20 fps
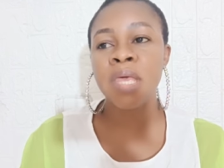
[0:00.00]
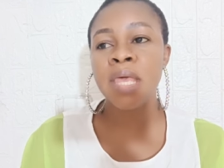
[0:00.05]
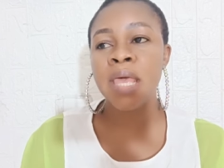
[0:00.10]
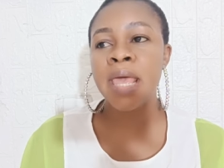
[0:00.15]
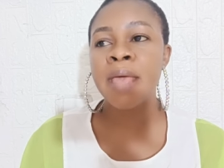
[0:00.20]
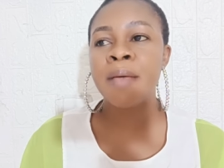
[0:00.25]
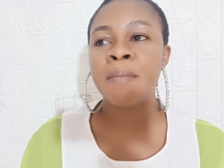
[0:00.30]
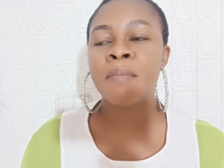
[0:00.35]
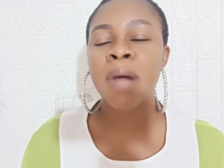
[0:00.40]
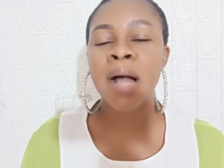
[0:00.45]

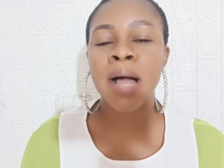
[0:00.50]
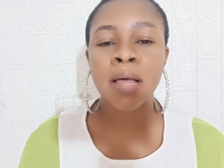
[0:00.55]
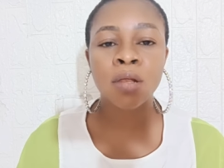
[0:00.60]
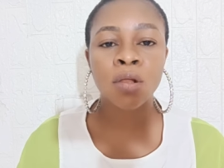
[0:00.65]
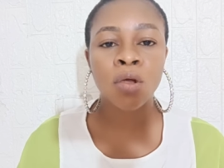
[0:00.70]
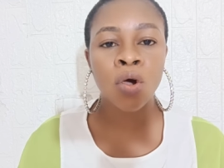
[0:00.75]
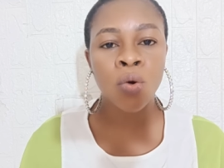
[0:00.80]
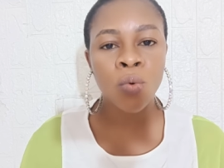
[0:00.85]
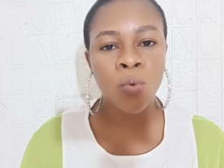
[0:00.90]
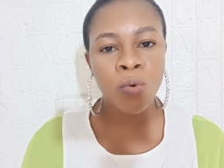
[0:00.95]
Be a
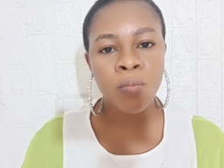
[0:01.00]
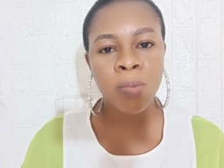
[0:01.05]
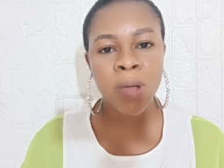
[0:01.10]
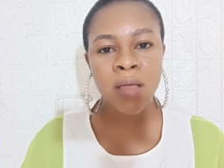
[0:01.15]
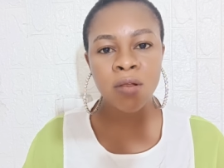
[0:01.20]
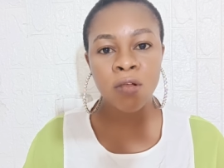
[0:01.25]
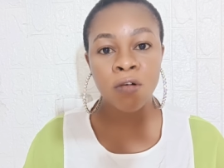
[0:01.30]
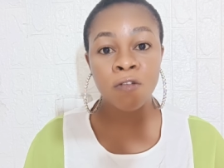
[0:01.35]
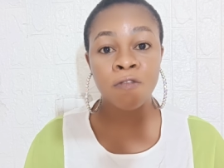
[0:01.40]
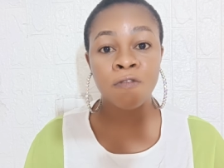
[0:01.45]
man or
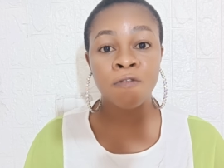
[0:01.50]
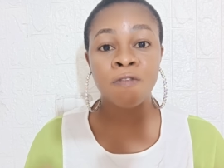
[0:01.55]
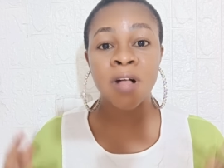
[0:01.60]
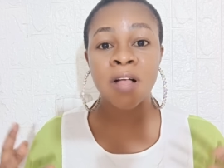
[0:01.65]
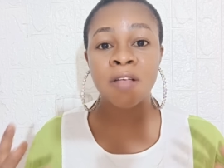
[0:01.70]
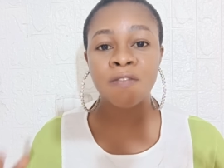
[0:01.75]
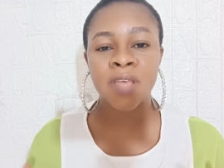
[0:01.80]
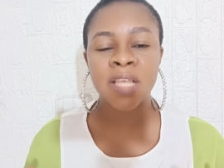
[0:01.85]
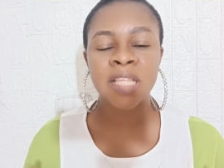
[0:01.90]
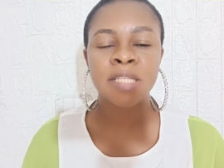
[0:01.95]
woman of
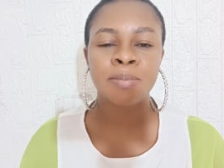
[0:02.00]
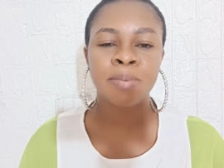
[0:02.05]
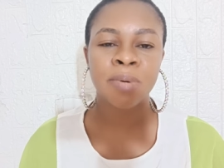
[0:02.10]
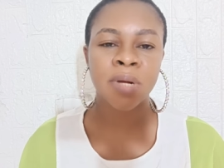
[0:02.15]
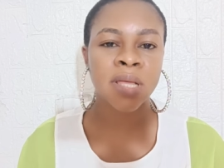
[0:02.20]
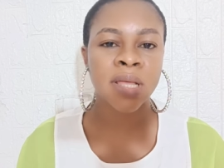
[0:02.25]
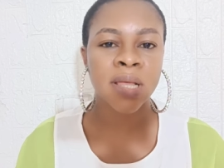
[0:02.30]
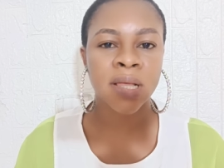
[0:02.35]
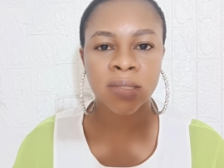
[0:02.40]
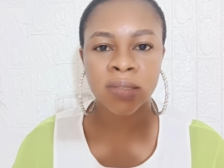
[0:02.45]
fervent
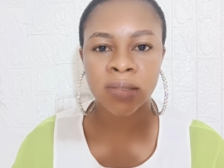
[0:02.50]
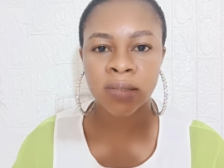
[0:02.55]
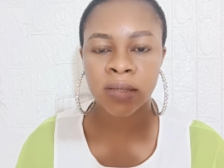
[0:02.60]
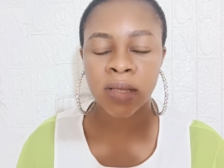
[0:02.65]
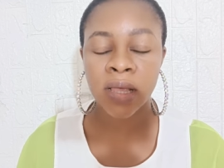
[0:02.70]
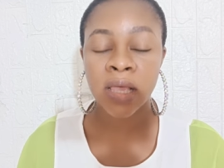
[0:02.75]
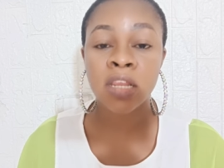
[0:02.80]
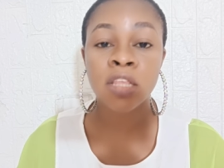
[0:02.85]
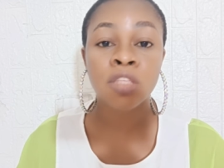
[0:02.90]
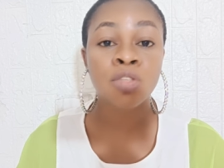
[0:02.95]

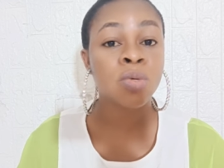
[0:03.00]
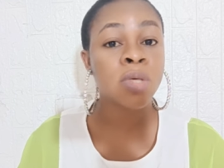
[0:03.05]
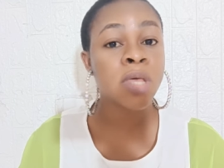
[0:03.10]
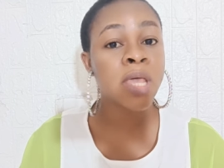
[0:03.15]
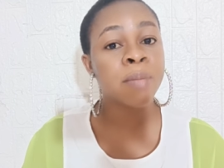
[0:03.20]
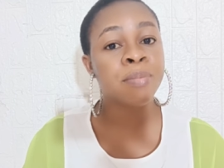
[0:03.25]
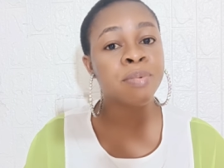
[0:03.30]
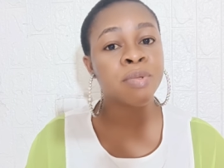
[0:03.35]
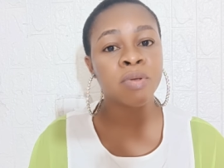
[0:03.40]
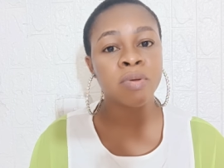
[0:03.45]
prayers and it will
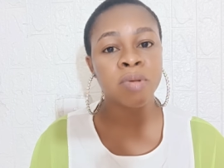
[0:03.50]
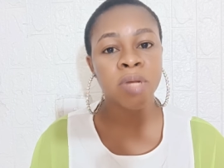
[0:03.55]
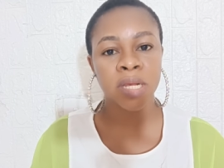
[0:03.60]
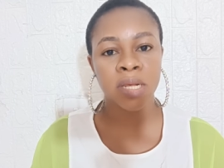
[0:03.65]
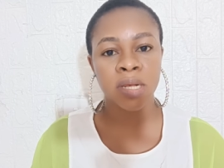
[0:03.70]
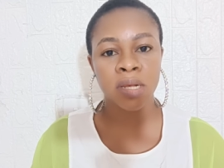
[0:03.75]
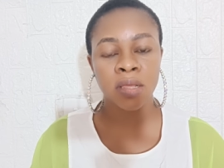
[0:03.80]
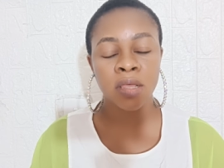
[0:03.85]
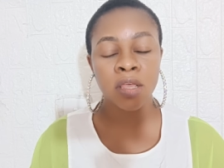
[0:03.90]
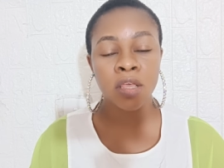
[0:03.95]
help you
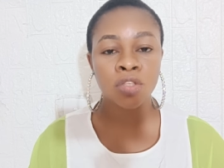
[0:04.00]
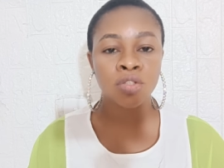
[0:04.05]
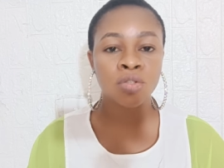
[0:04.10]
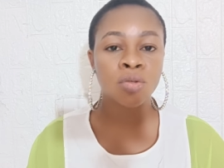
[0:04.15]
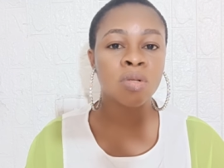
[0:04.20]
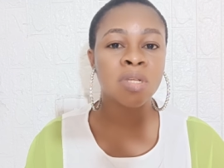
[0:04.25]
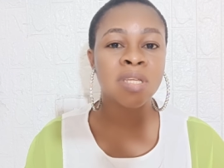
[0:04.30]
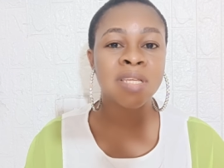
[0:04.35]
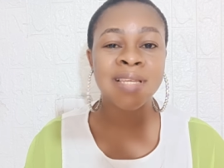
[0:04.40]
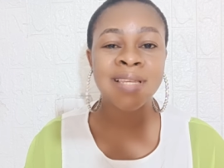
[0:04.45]
greatly.
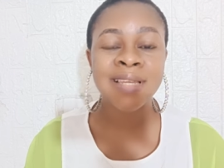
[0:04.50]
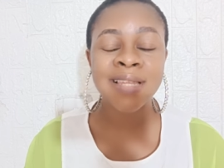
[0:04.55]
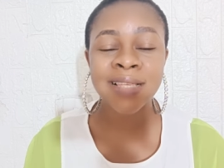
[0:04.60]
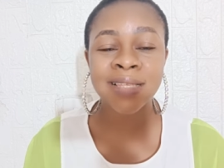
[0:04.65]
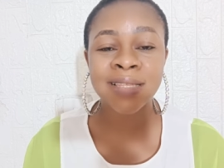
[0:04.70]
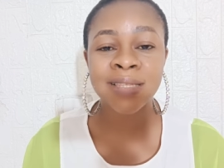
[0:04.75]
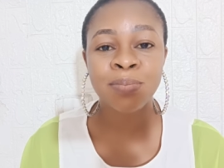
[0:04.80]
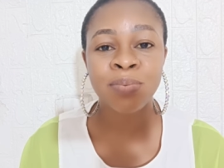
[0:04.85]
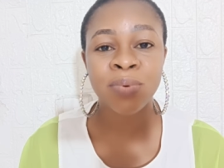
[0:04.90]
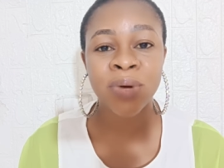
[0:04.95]
So
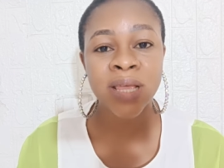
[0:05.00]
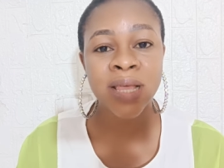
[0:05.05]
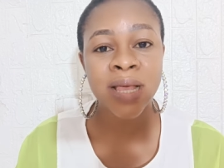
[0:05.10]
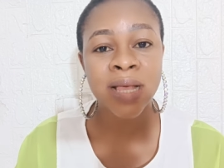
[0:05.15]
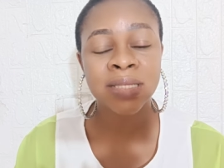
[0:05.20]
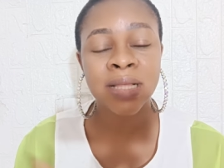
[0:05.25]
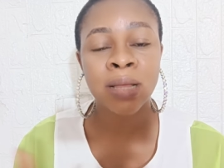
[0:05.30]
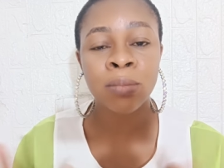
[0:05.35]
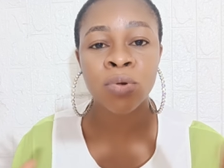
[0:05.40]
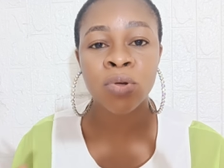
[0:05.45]
these
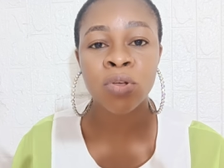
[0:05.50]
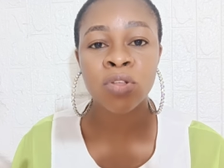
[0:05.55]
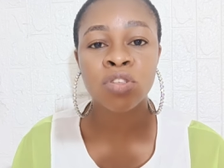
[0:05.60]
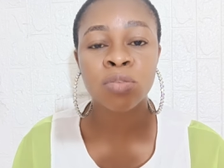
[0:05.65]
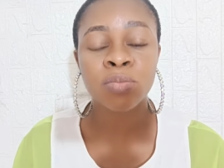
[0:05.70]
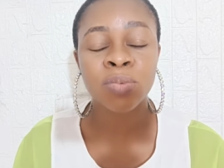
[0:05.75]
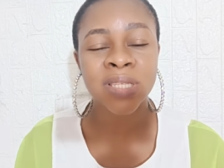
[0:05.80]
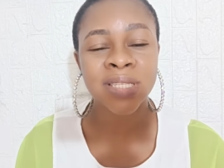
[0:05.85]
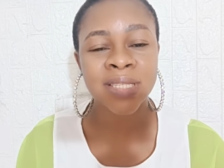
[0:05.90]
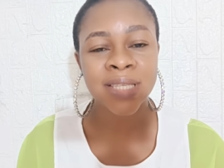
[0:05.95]
prayers I'm going
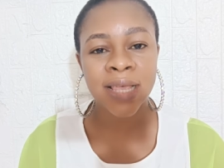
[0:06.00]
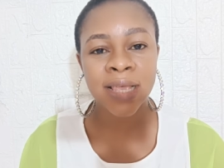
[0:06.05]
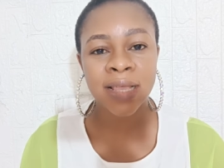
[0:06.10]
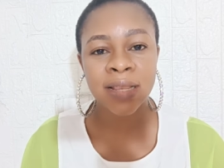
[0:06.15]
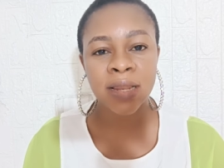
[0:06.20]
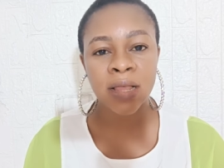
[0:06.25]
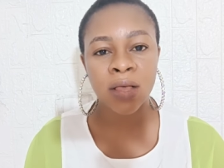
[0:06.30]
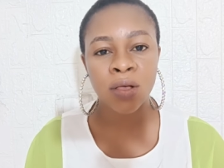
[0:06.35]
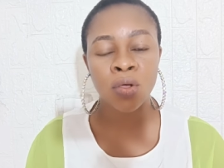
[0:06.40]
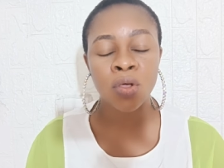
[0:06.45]
to be
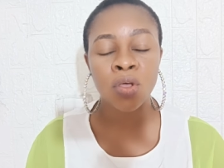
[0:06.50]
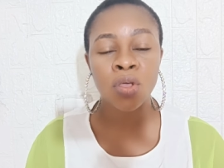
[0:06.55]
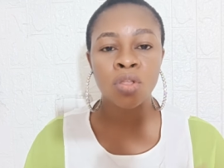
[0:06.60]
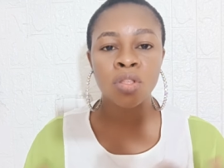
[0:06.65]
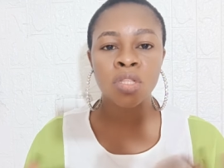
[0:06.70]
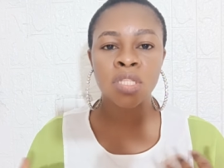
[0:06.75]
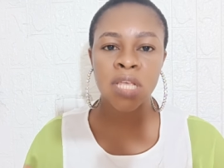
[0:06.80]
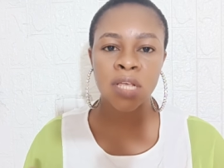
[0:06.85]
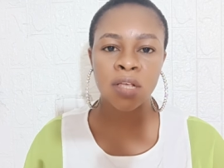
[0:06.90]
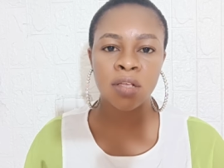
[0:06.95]
saying now,
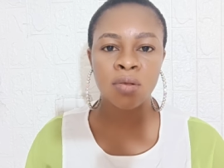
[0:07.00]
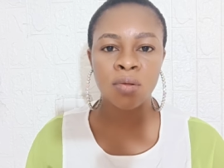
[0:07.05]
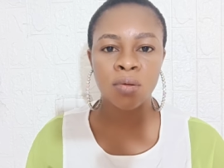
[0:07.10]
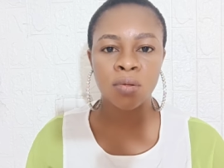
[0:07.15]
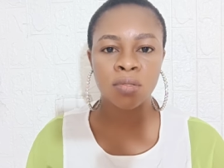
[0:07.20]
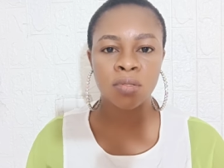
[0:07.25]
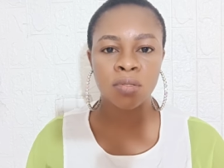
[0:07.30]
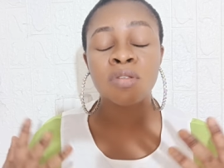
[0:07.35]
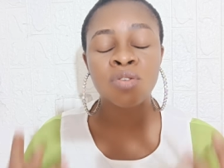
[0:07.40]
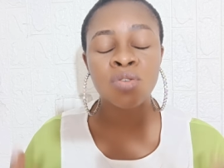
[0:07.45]
take
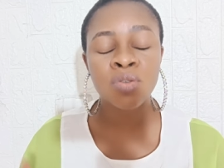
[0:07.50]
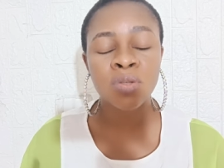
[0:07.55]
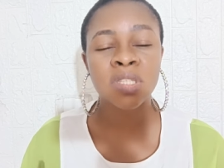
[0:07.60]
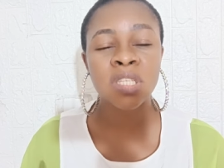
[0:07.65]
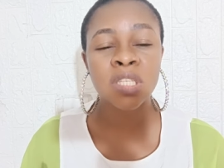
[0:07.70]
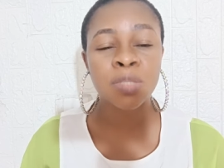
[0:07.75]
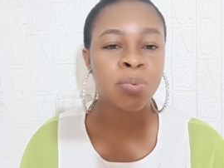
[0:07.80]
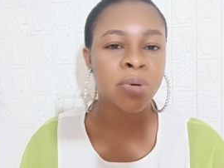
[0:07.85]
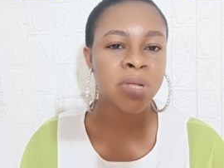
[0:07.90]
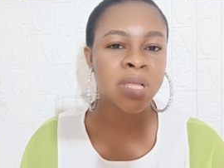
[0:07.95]
notes. Use
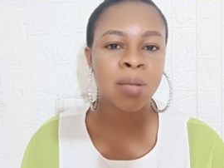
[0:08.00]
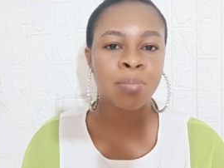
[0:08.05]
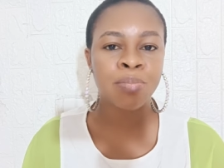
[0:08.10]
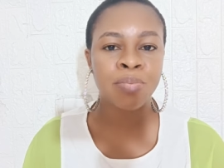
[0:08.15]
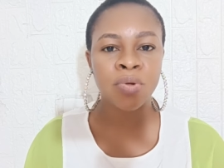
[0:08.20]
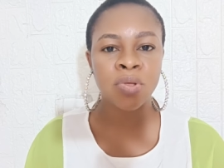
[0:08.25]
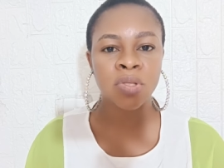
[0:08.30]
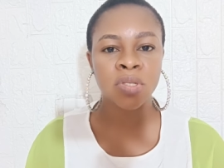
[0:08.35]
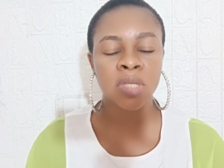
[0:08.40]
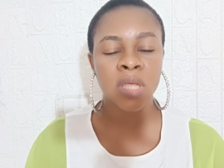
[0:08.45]
these prayer
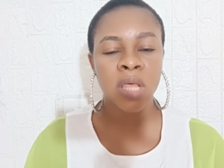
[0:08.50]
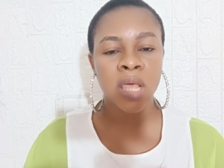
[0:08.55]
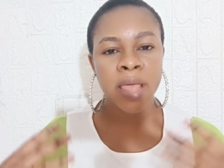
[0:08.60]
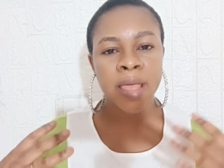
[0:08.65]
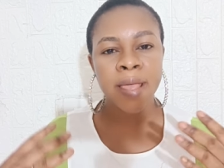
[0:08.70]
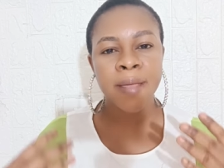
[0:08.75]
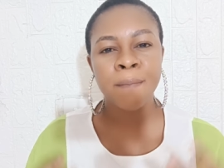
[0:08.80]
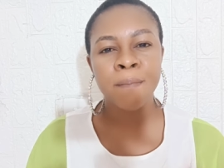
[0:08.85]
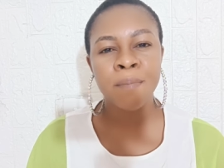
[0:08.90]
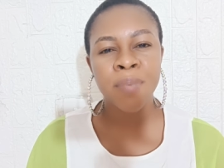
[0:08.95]
points
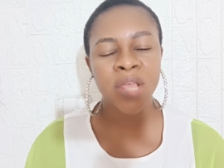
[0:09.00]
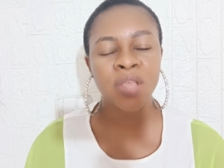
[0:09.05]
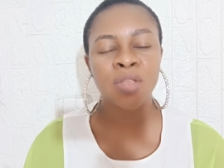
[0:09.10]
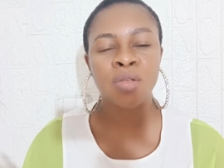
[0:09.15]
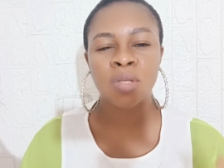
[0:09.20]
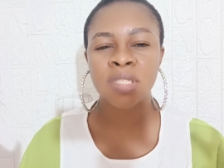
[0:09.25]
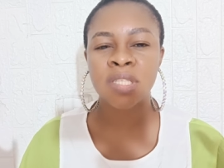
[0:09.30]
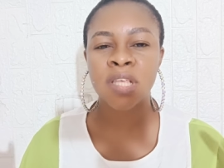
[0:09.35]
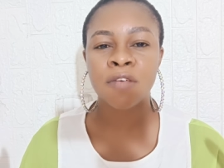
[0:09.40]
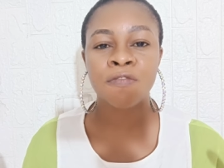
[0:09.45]
and
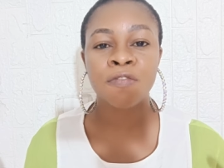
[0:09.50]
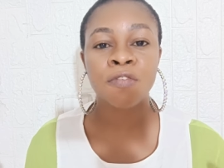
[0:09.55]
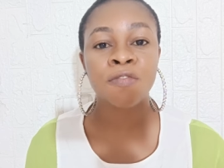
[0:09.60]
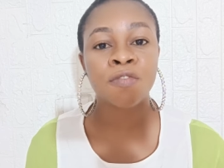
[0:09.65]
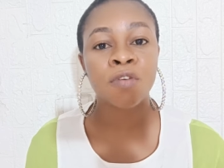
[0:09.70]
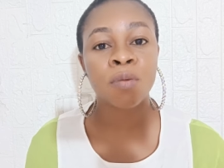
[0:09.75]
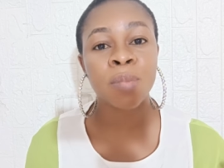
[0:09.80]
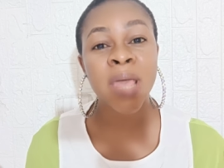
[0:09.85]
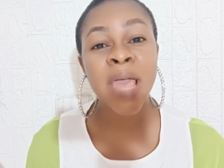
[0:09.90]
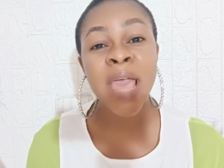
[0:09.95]
break yourself free
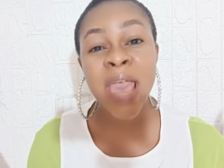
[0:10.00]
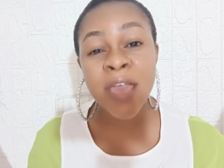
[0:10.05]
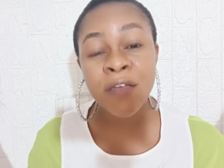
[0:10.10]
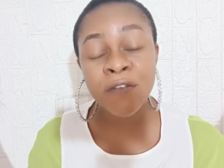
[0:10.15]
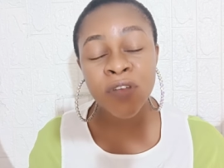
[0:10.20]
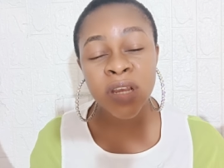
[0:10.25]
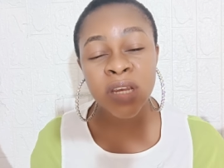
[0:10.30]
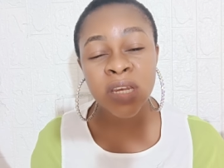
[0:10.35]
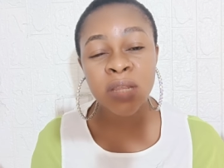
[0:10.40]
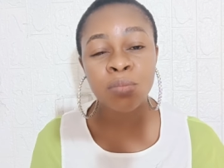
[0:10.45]
from
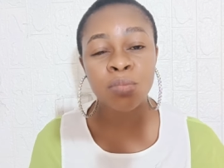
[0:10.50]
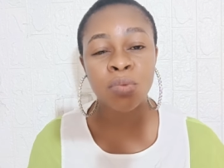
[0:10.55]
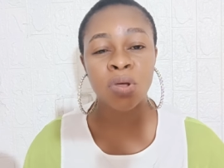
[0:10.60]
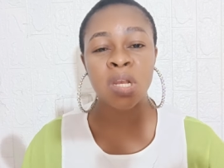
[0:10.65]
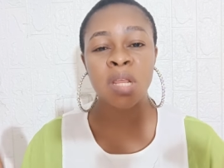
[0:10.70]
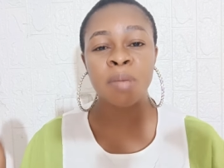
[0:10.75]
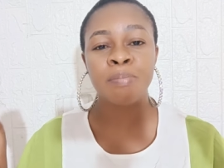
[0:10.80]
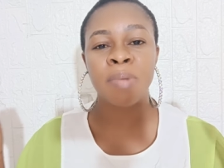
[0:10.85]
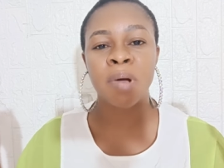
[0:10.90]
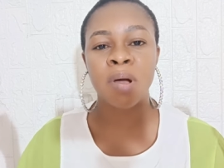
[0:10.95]
every
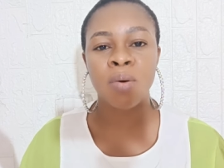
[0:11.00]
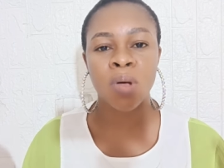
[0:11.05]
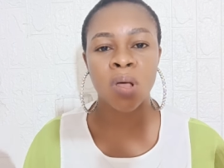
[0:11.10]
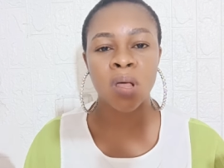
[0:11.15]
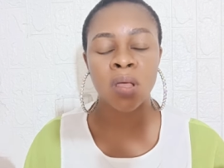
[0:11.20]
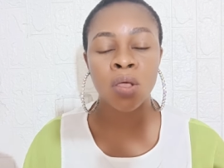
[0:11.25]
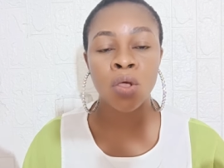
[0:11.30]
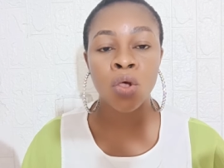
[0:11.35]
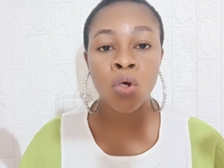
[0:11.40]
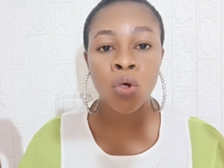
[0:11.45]
demonic power,